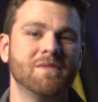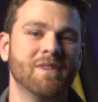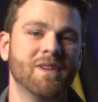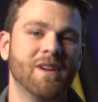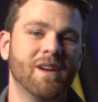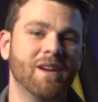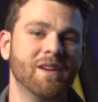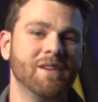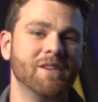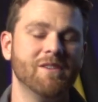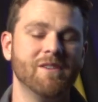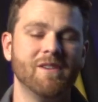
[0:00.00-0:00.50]

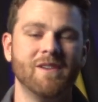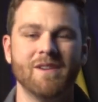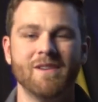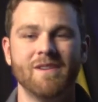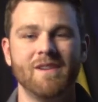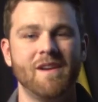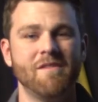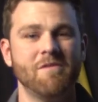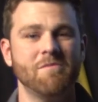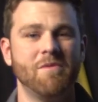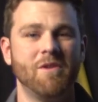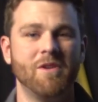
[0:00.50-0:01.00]
Uh, you're hearing
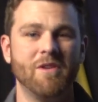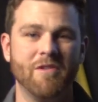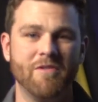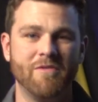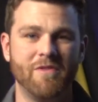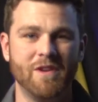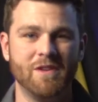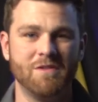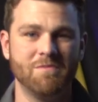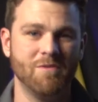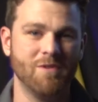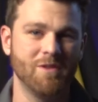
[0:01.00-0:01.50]
everybody on
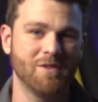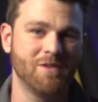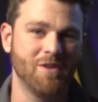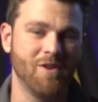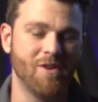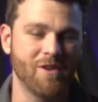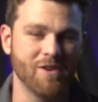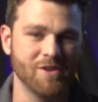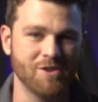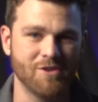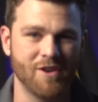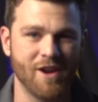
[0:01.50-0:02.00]
Facebook
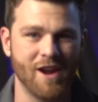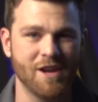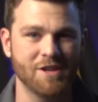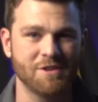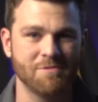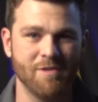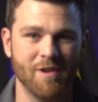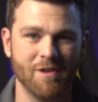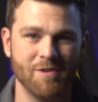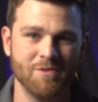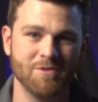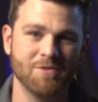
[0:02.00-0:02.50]
talking trash
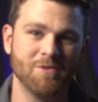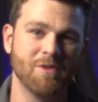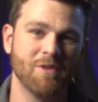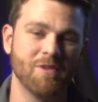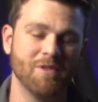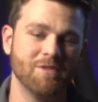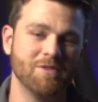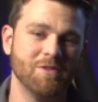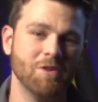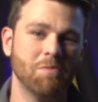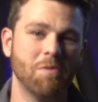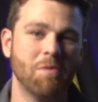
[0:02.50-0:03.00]
about who's going
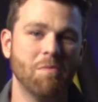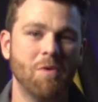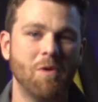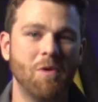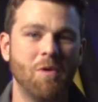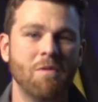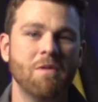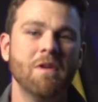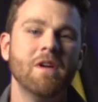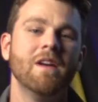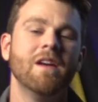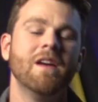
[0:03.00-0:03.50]
to the Super
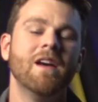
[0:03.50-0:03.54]
Bowl.